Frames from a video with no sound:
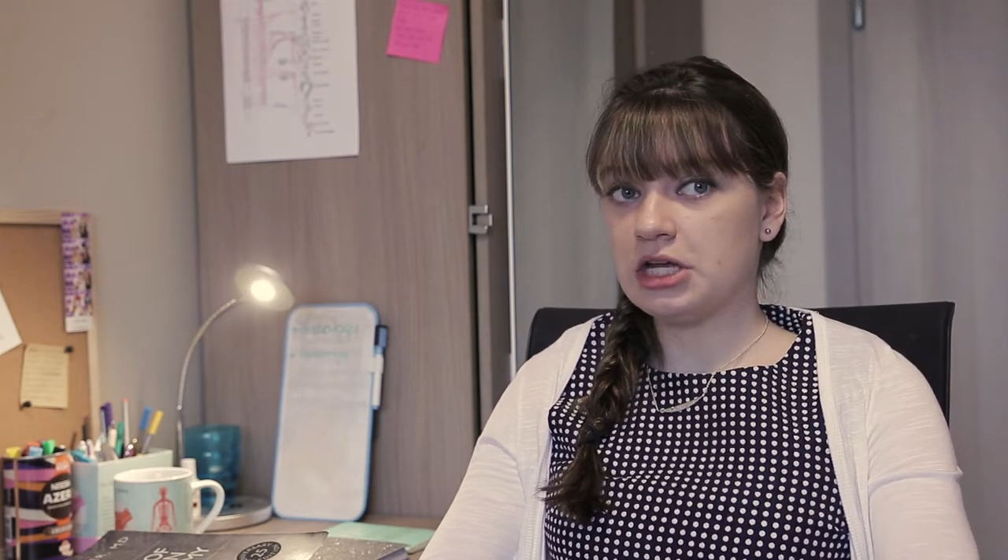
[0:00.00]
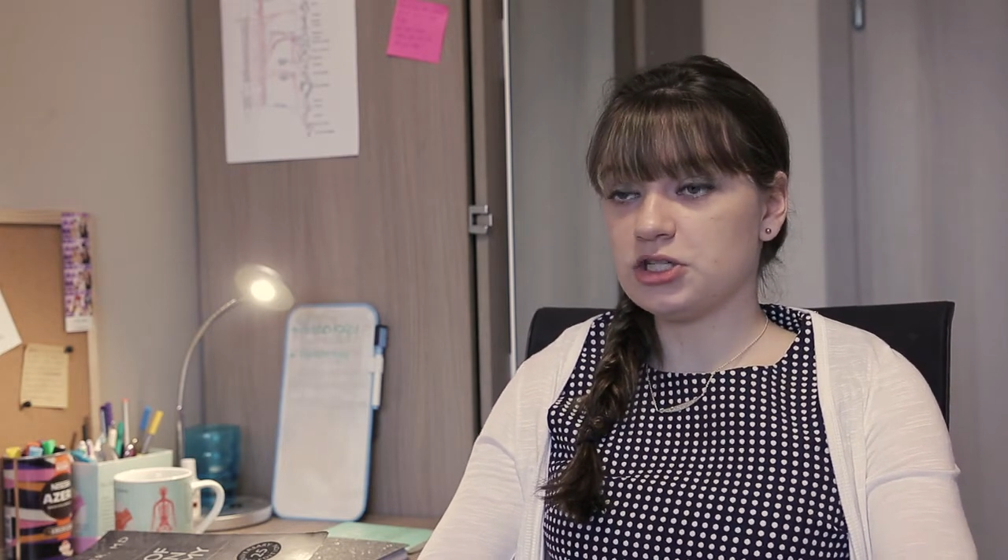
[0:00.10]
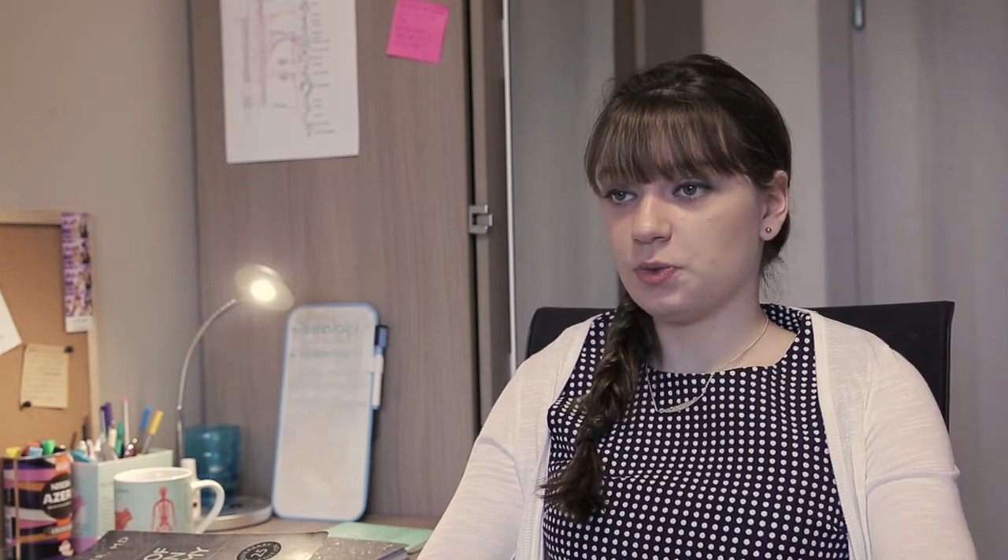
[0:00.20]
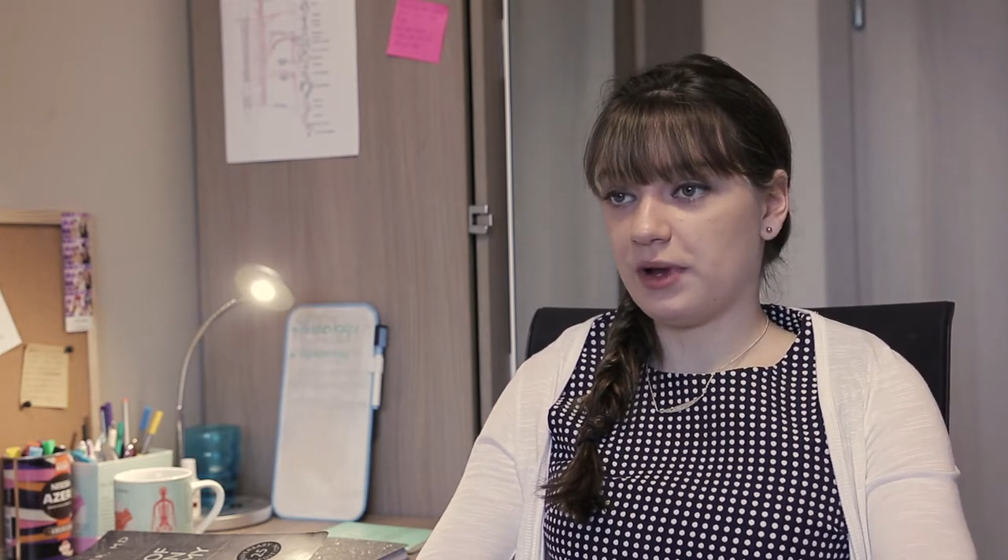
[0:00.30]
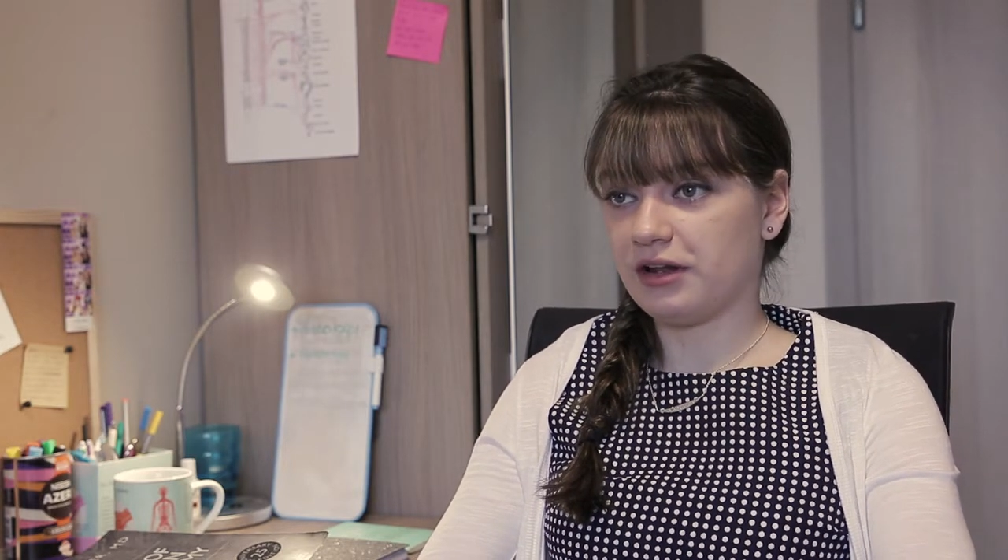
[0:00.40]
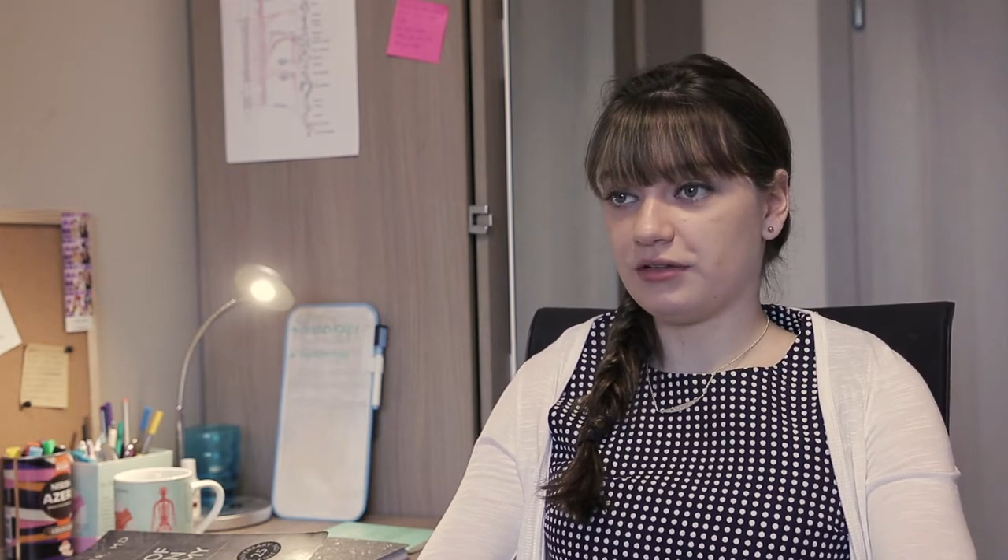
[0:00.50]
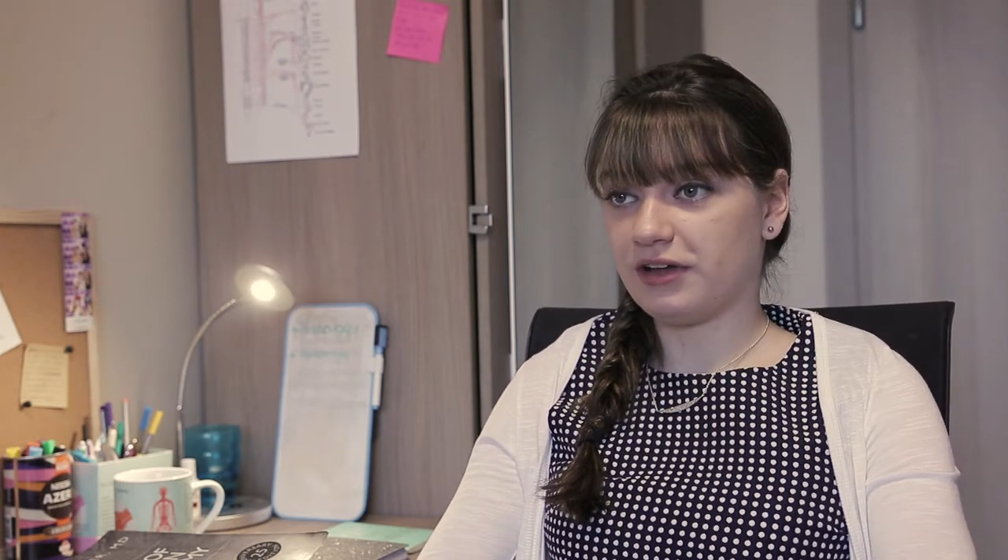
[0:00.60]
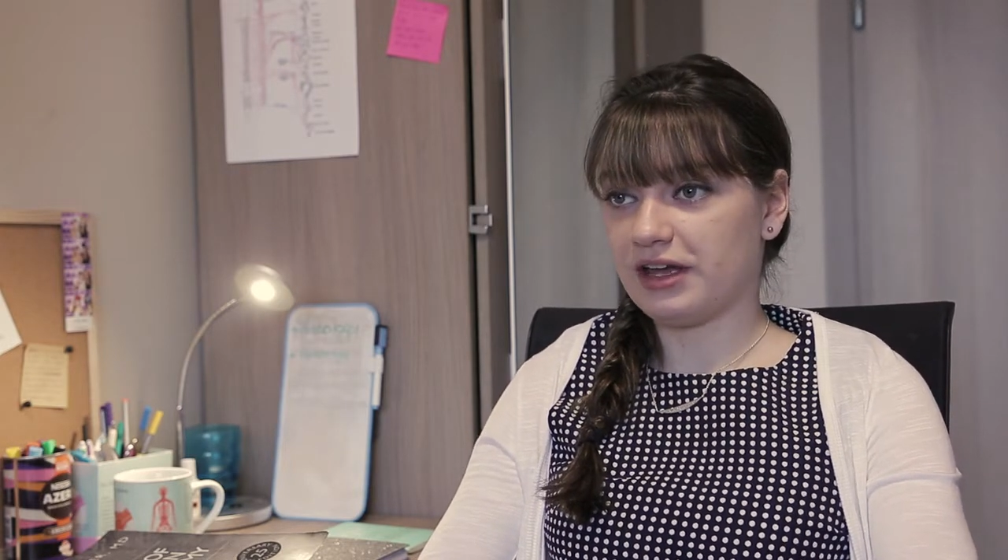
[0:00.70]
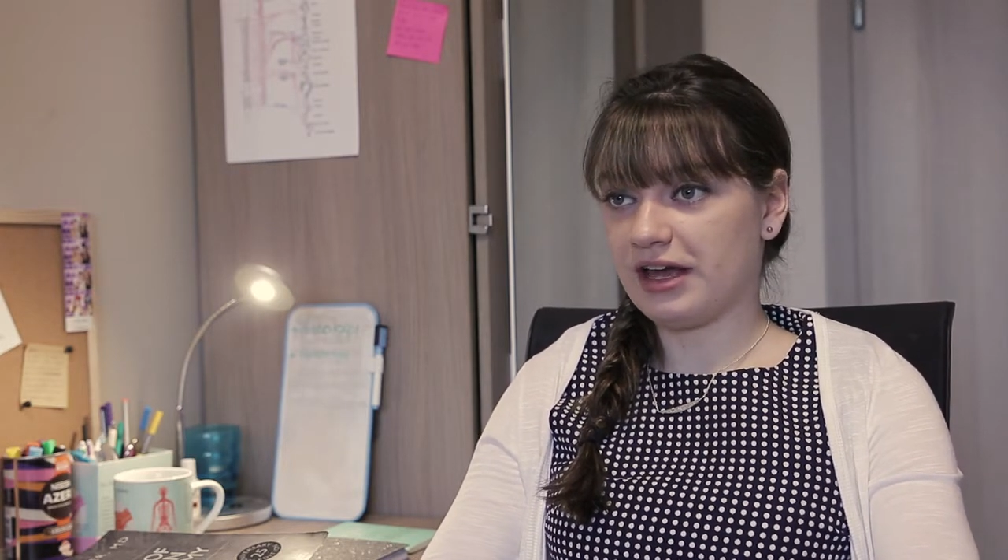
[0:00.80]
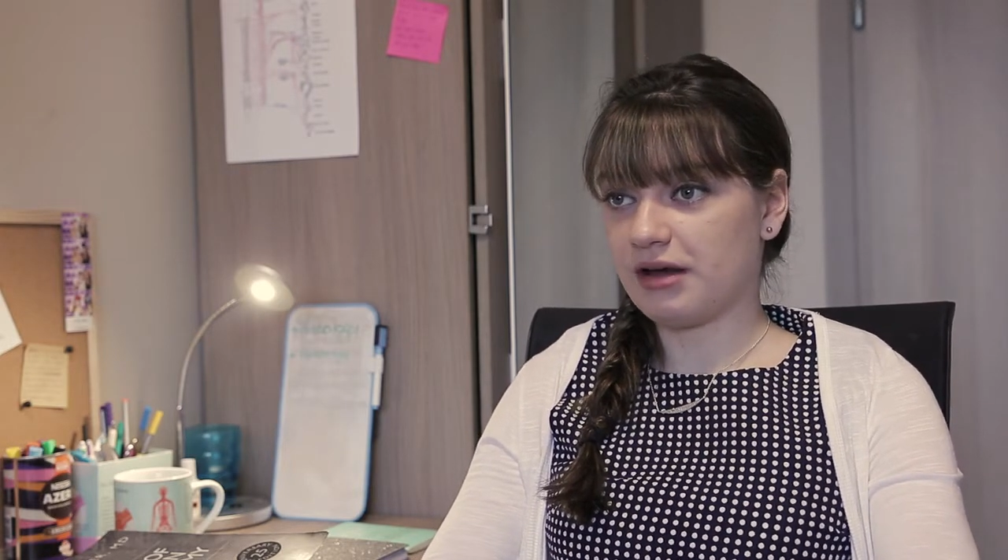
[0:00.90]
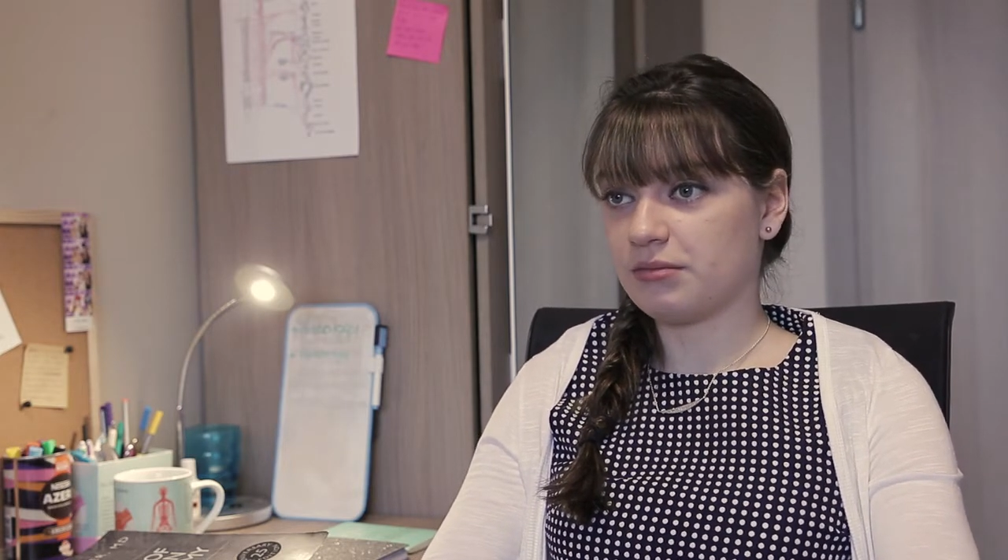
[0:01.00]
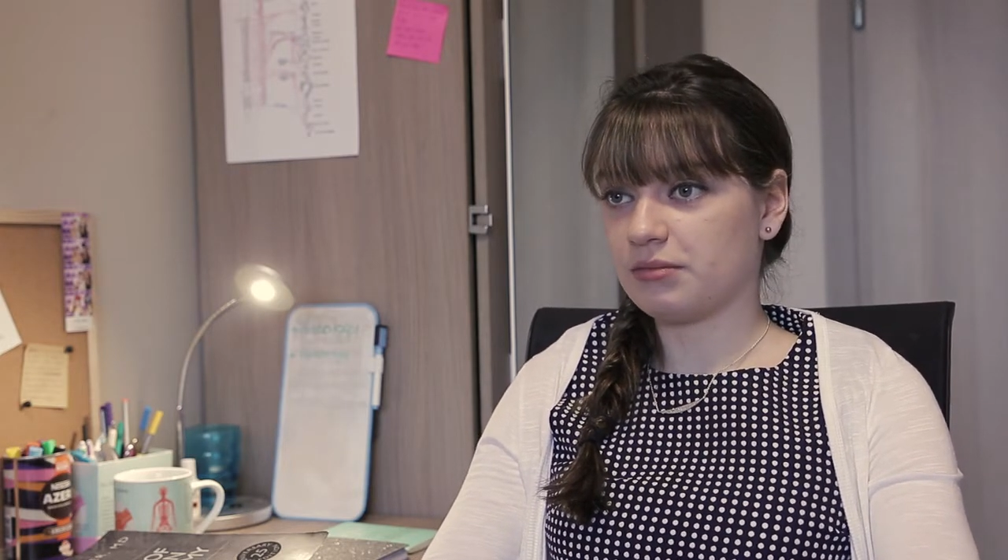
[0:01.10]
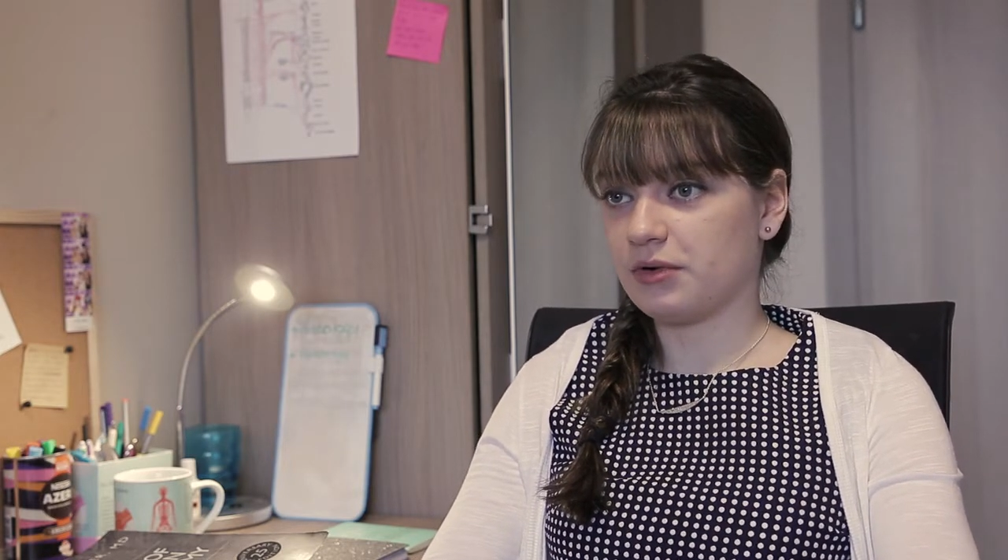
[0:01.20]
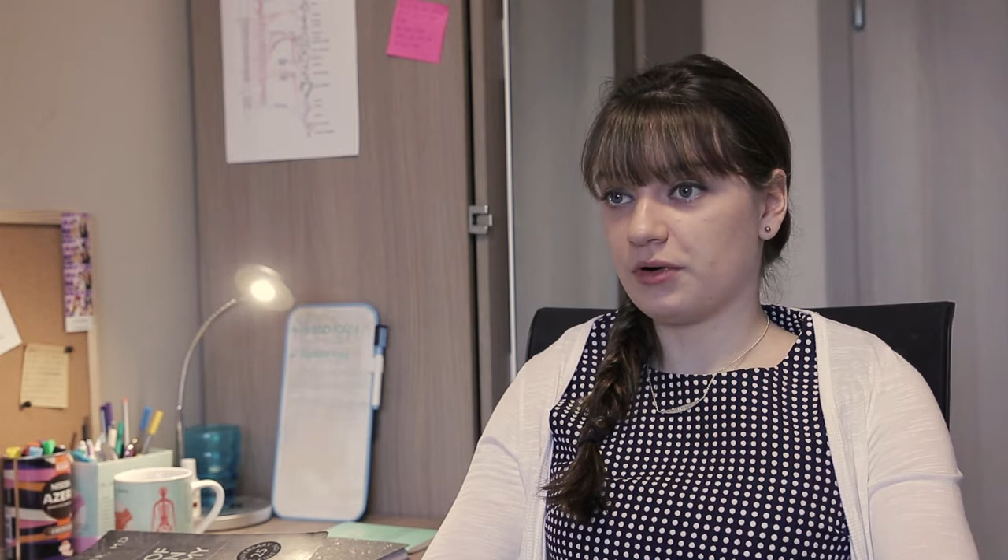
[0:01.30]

12 a.m.